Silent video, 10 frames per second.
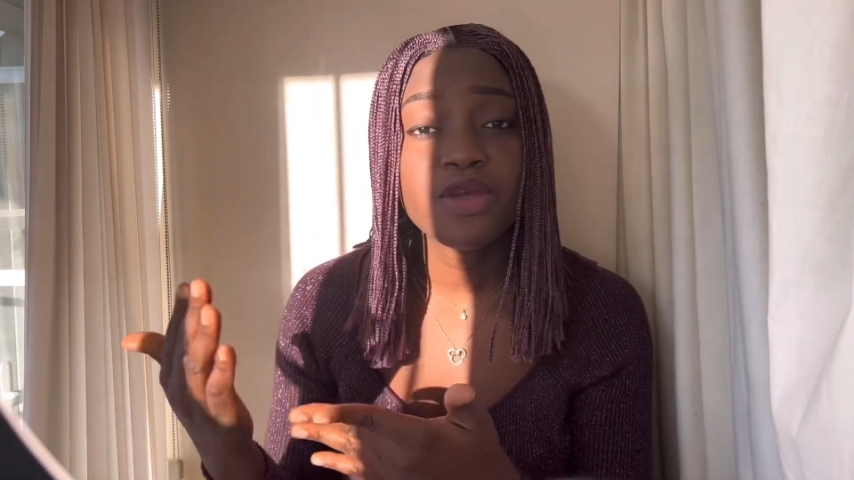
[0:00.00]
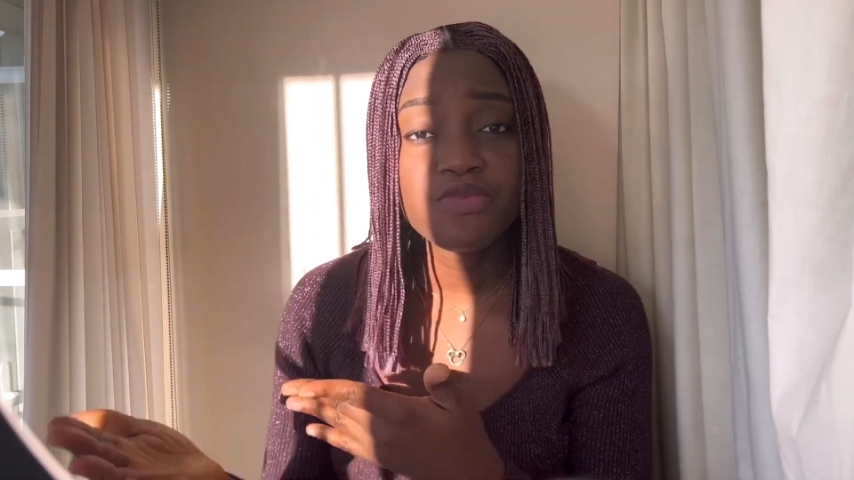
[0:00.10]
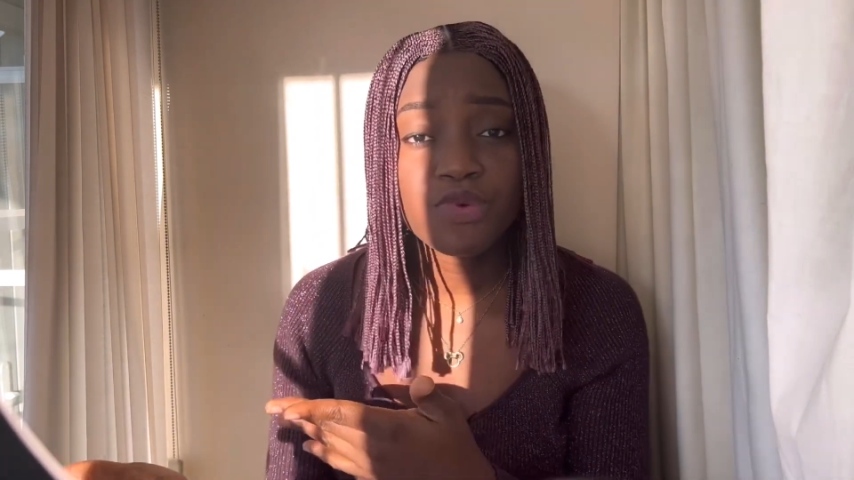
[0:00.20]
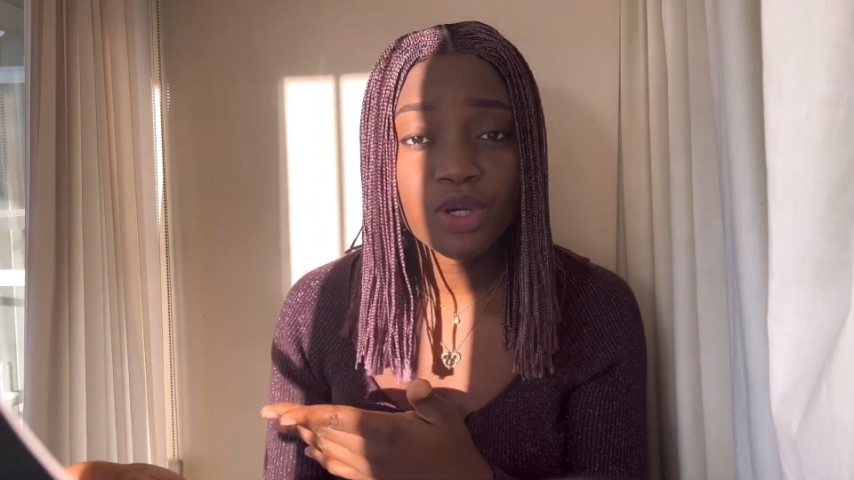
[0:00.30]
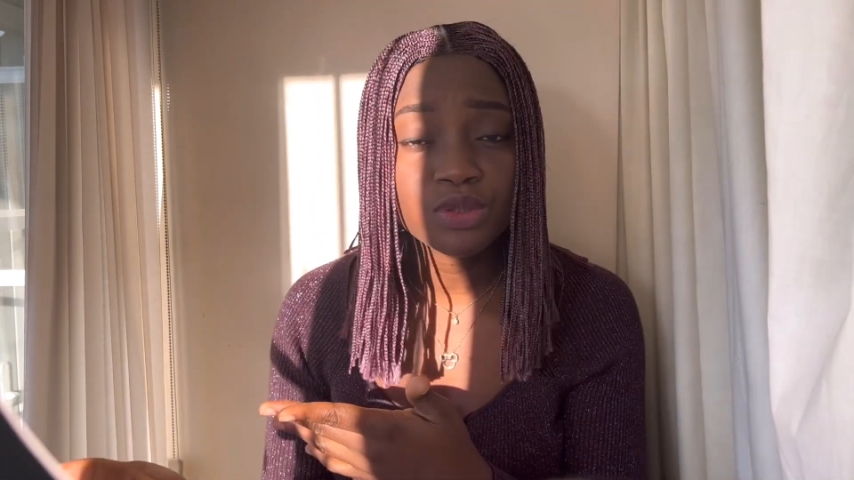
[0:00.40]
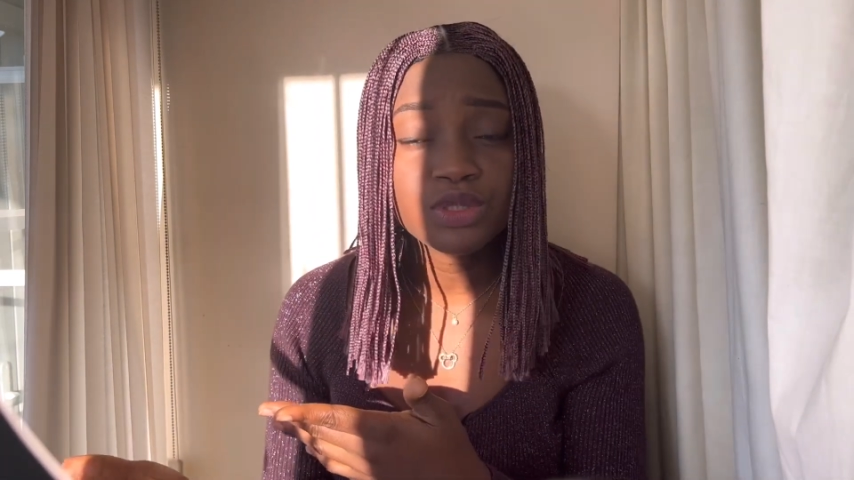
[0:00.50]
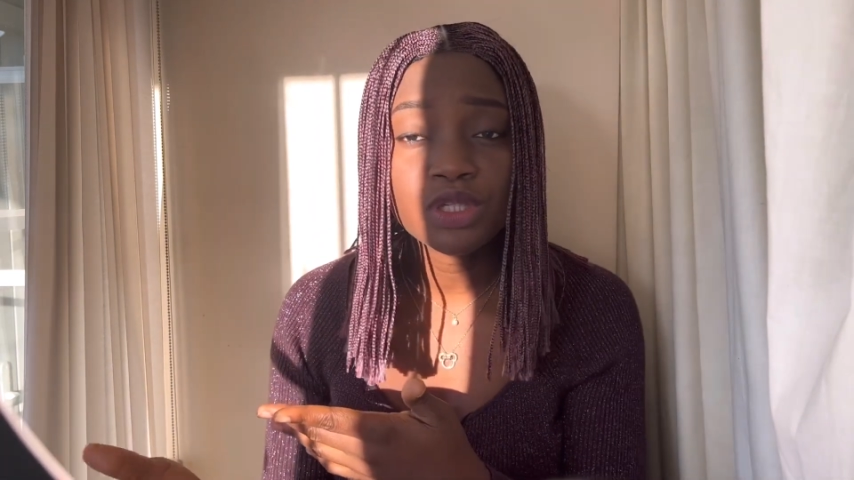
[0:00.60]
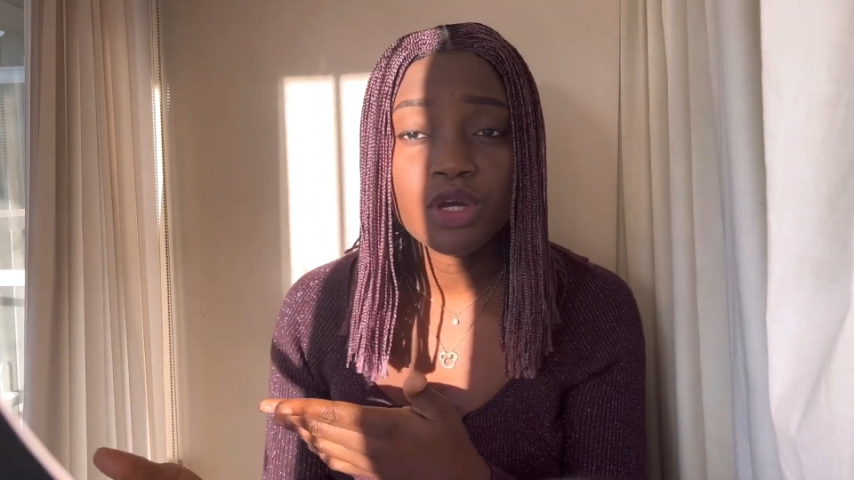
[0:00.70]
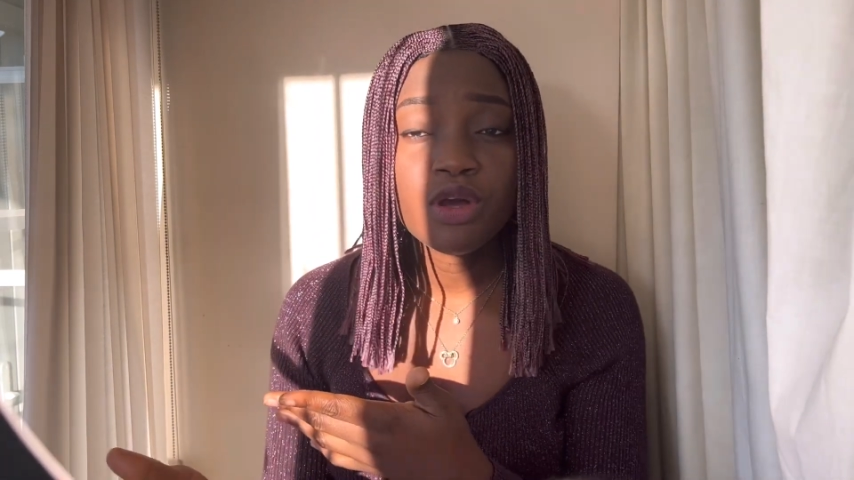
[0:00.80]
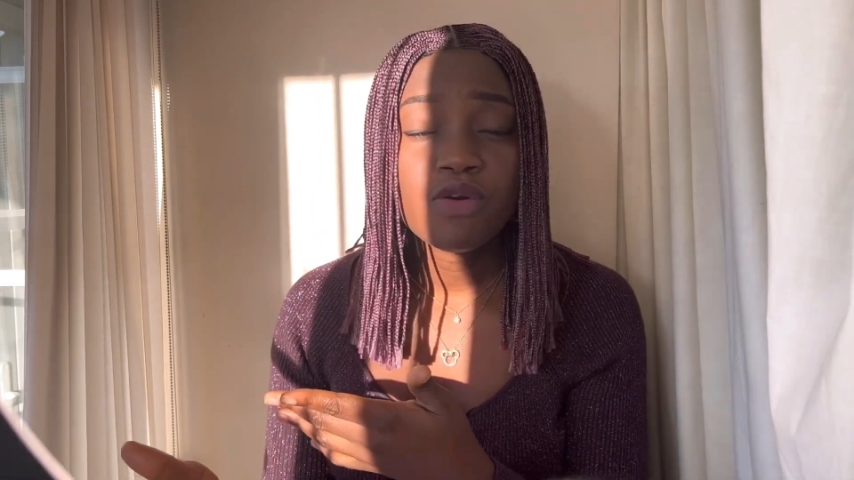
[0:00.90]
enrolled
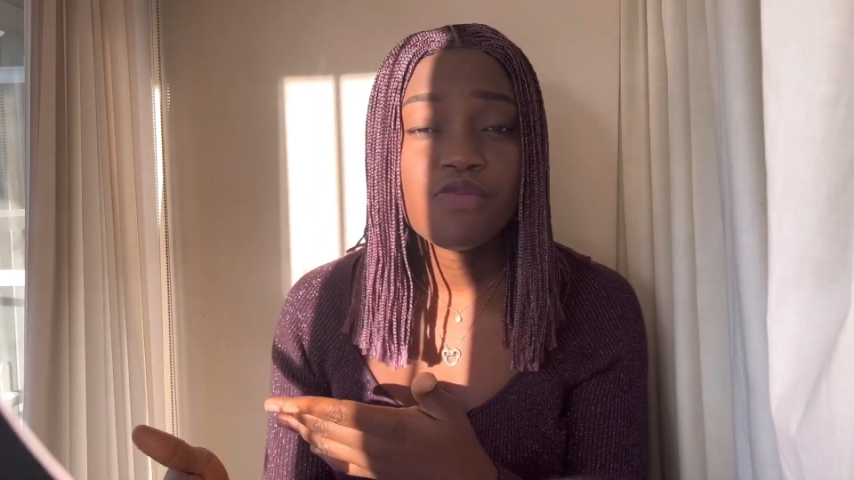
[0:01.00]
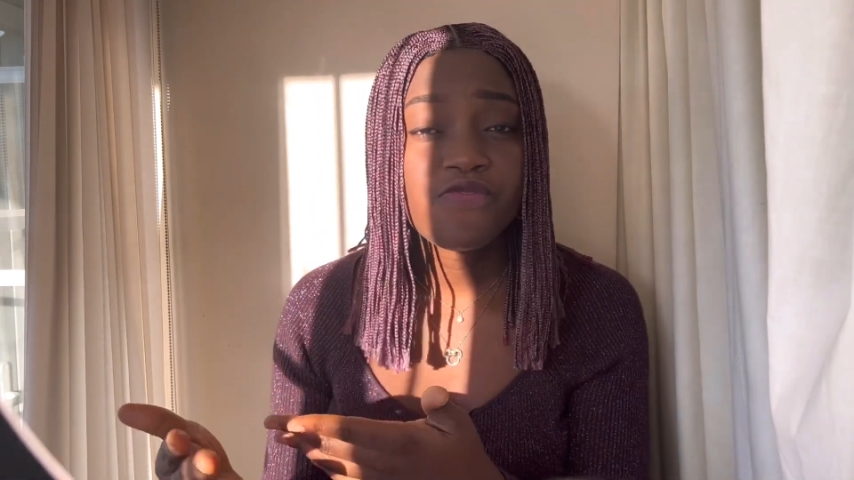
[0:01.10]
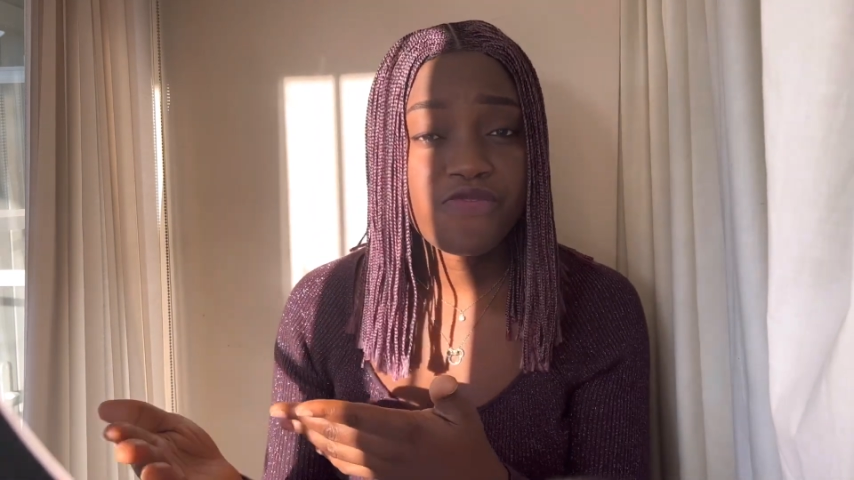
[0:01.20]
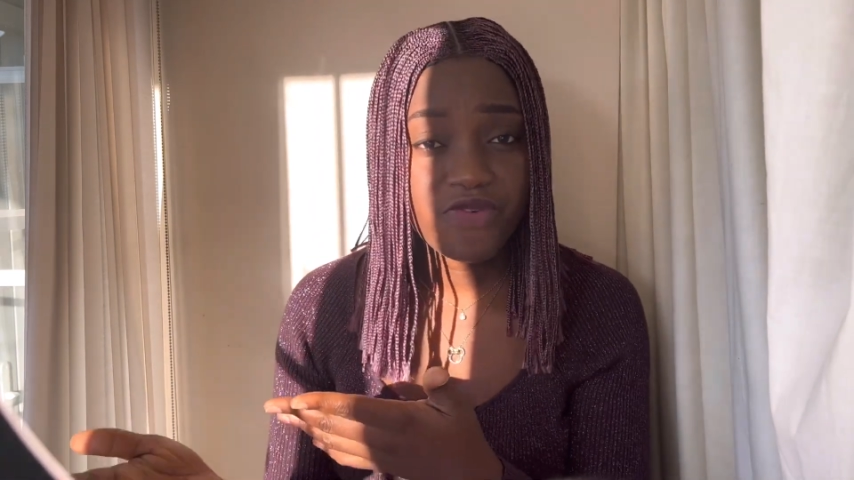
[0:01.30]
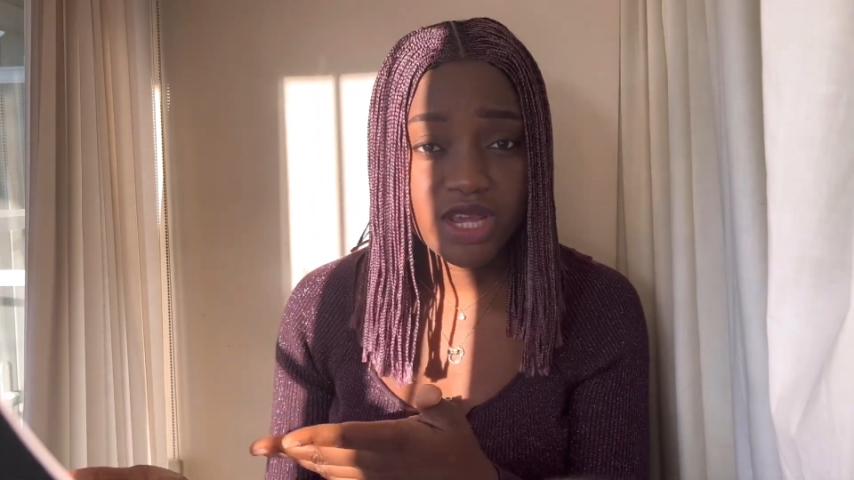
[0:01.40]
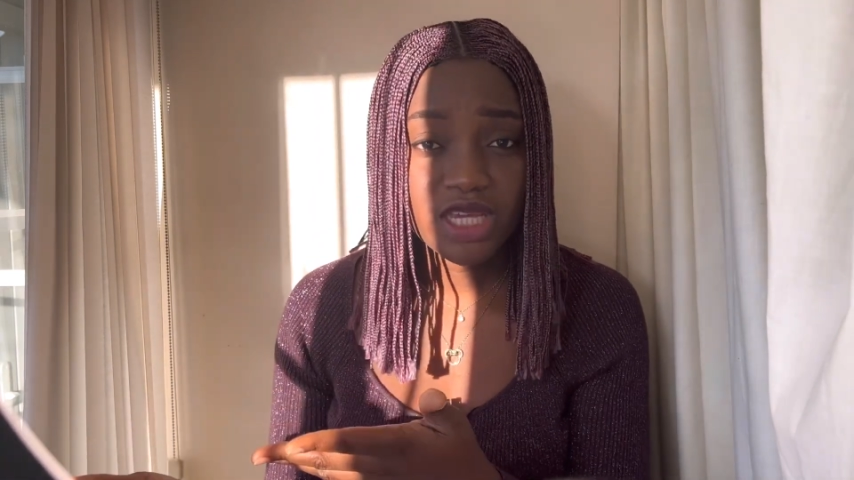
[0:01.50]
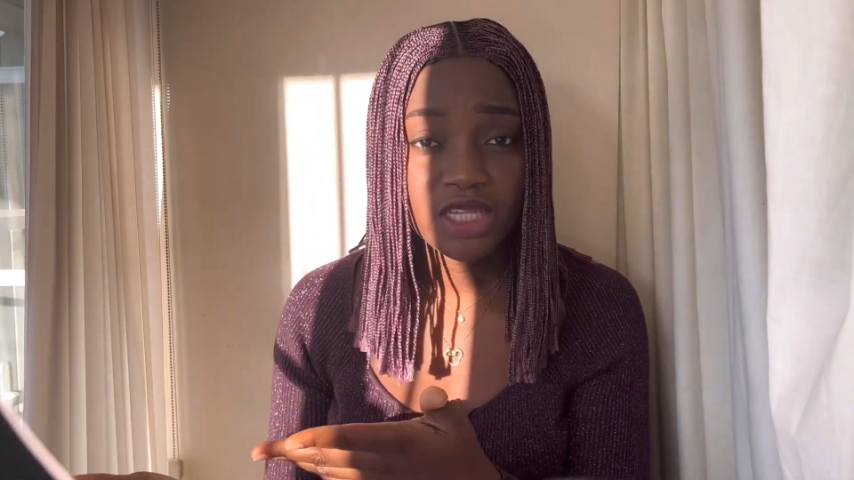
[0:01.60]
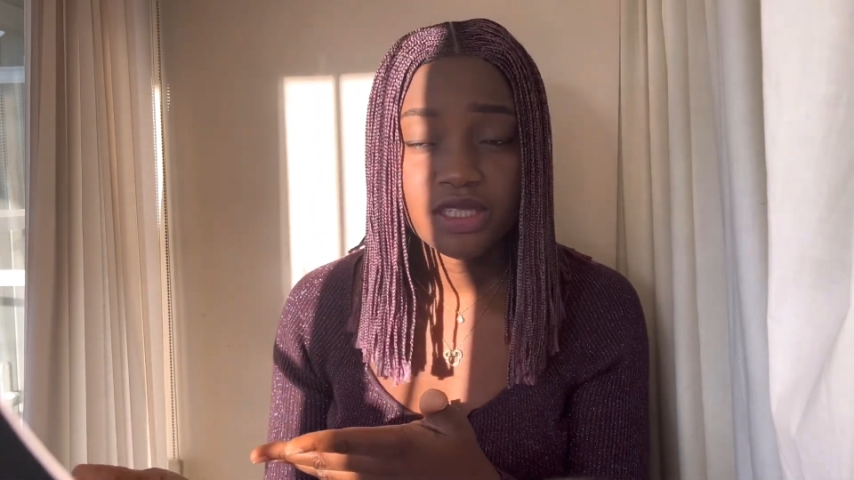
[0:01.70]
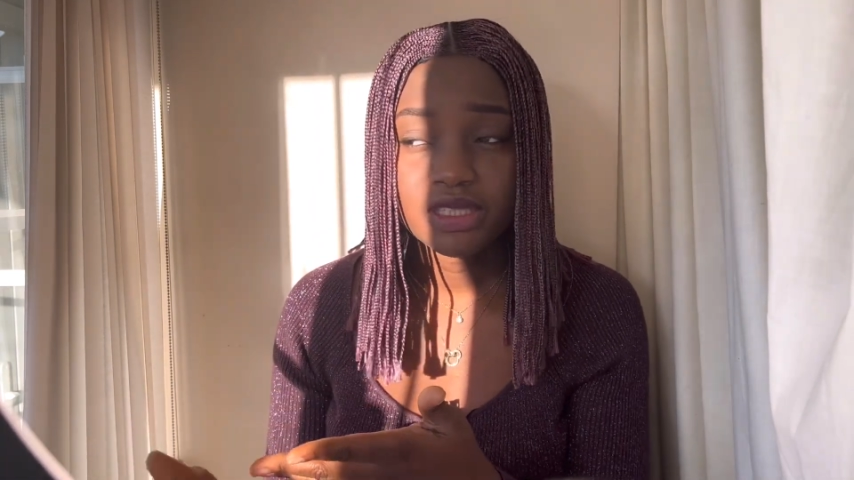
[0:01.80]
free.